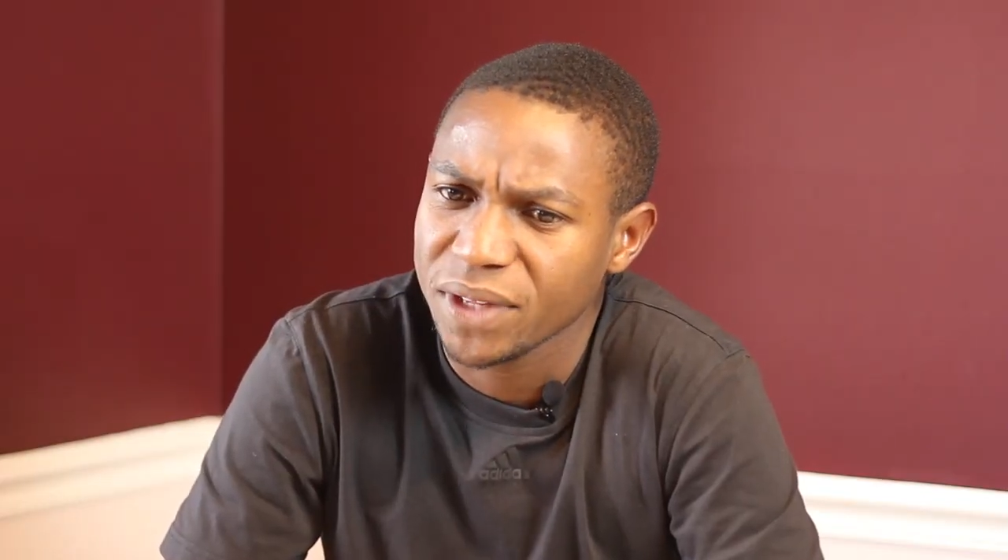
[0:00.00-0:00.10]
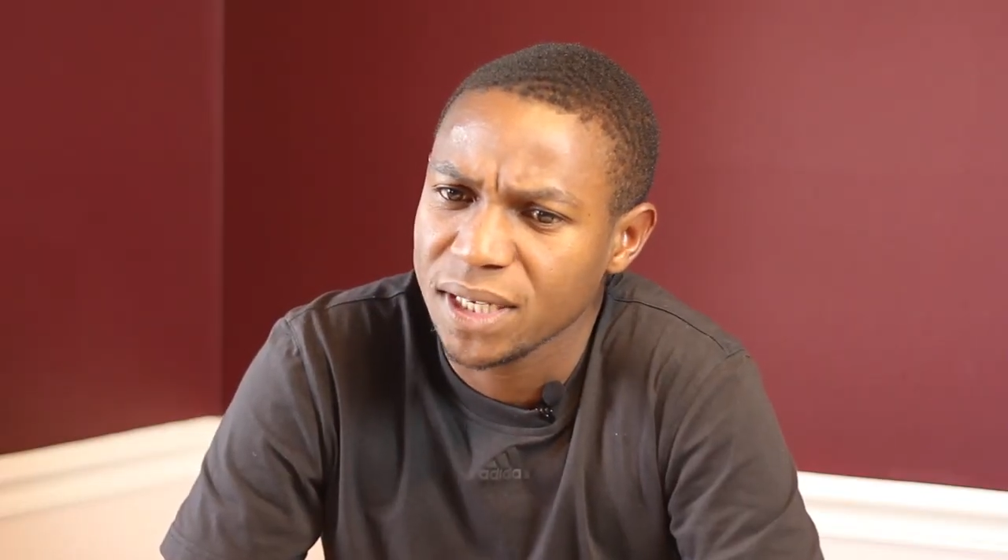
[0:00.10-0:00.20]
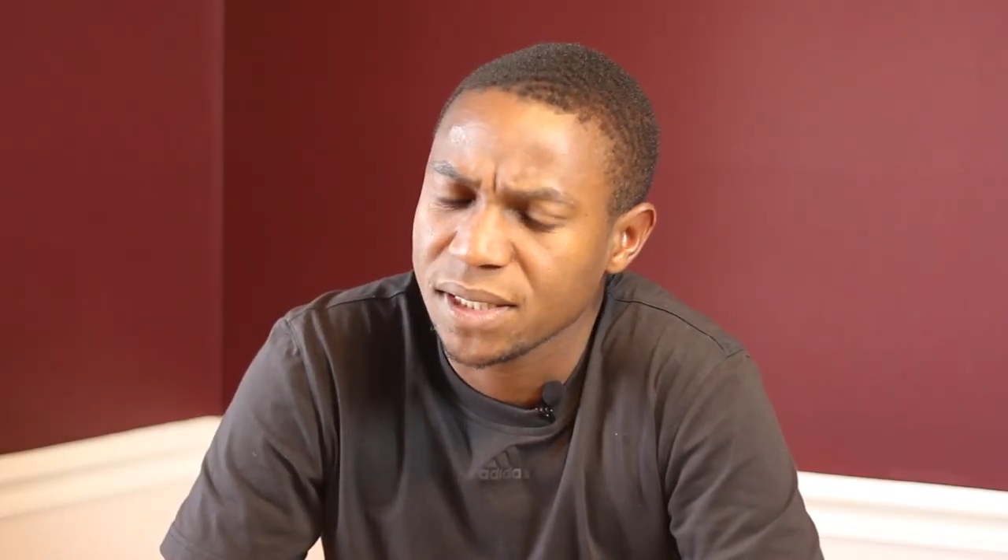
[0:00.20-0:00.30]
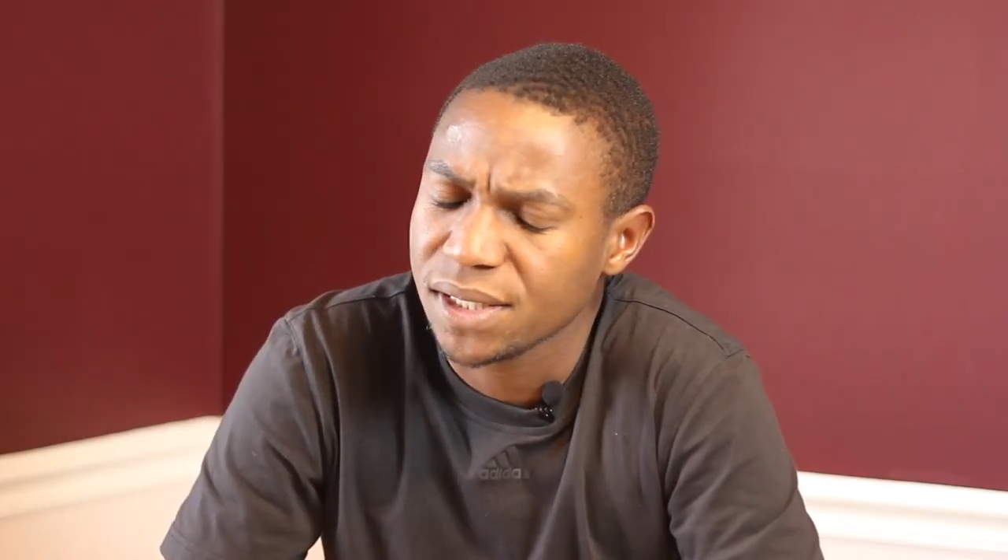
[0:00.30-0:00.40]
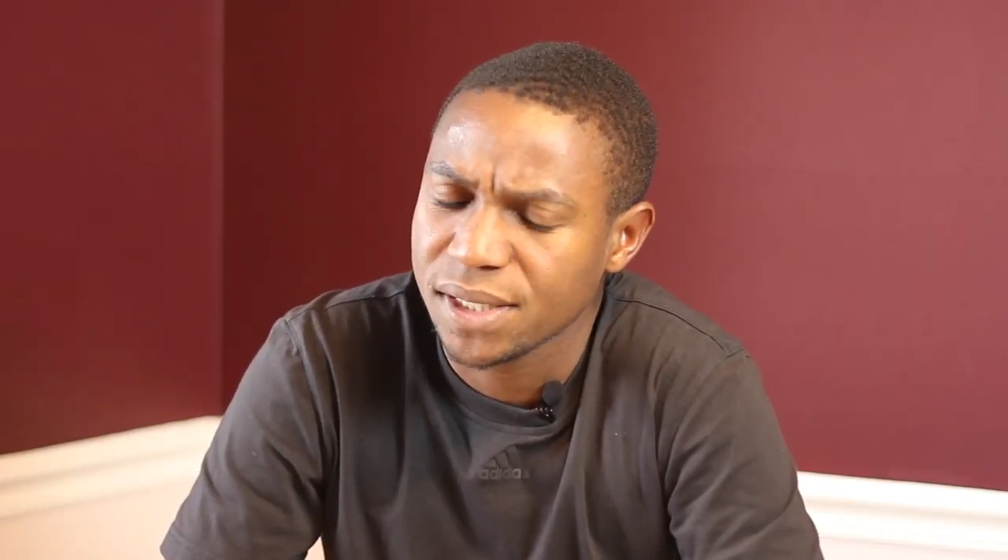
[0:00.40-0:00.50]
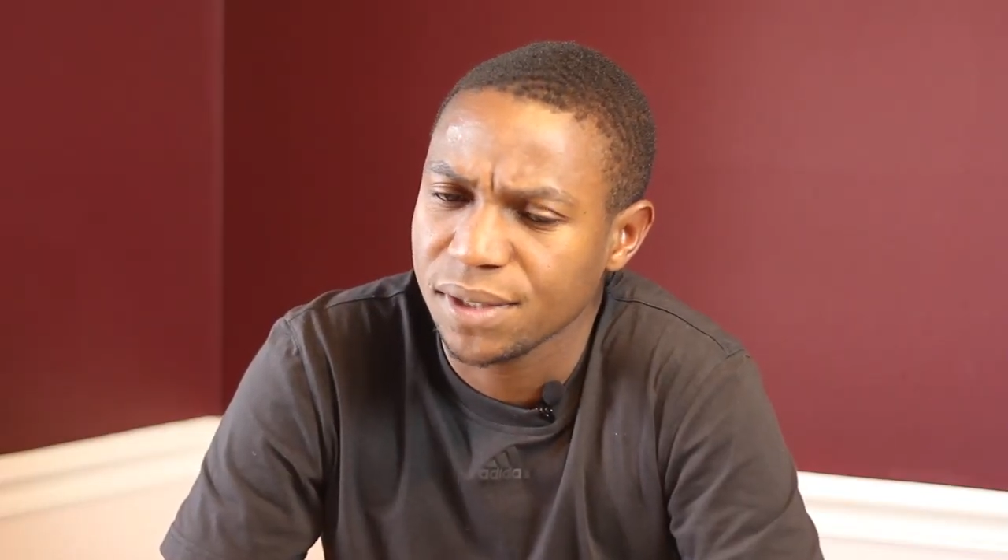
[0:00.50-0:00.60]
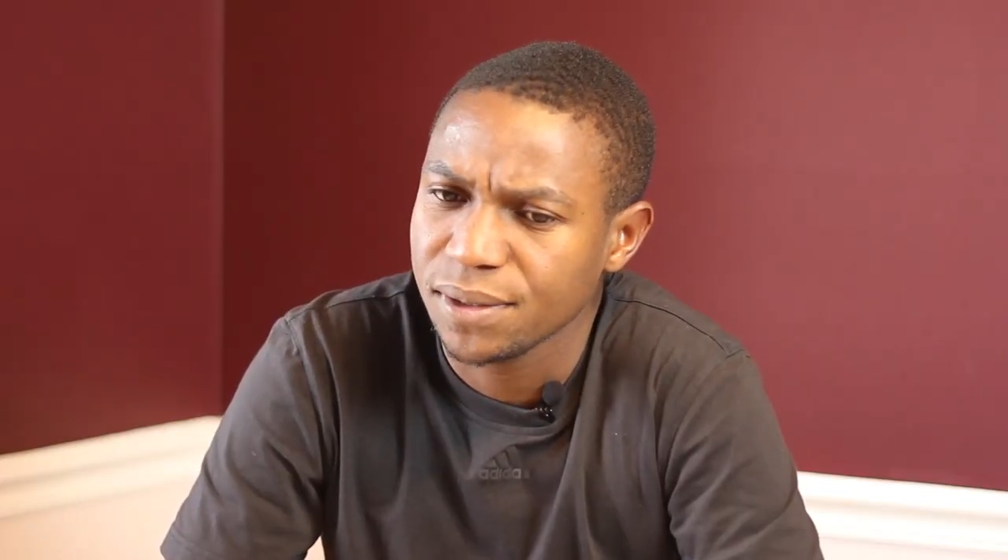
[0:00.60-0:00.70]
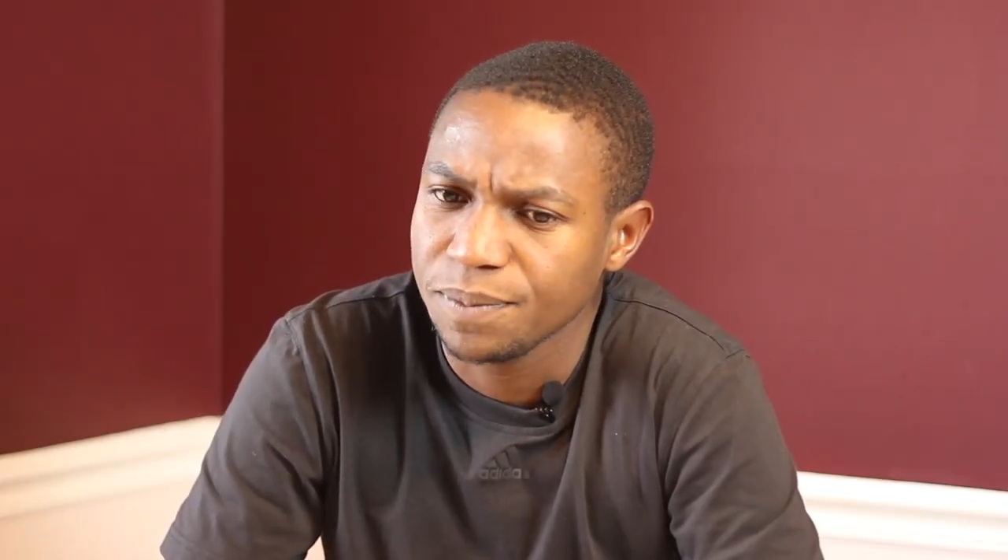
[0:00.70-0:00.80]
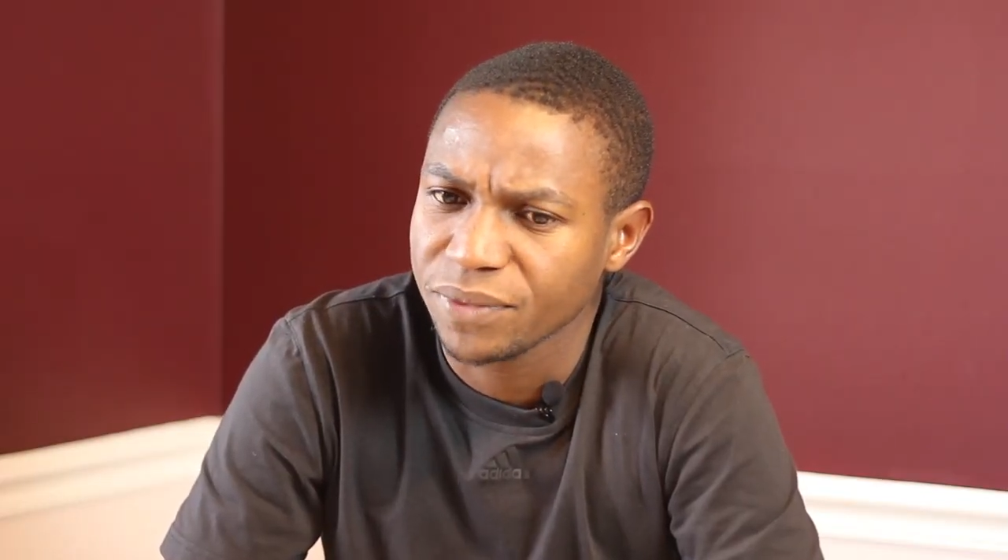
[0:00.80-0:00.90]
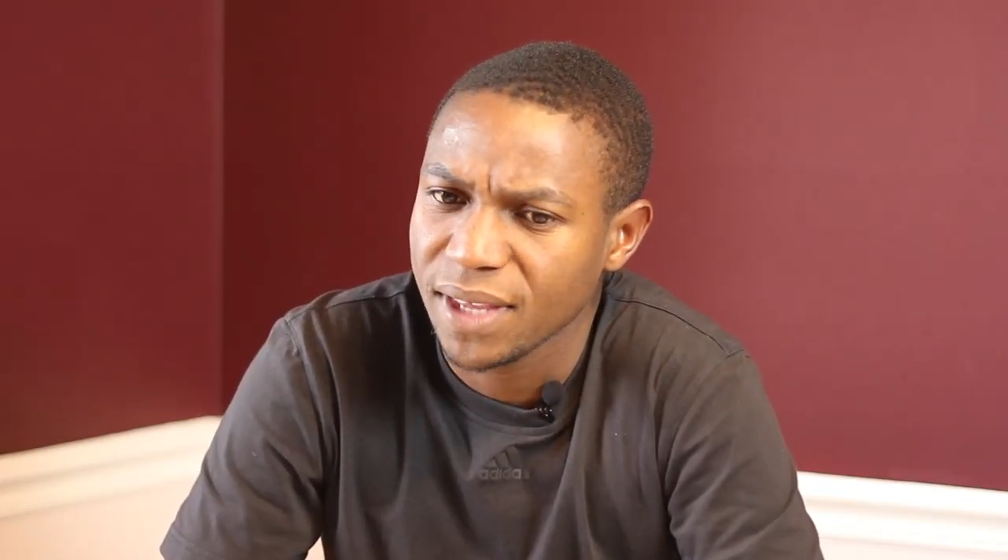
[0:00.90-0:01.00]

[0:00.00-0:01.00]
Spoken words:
it's still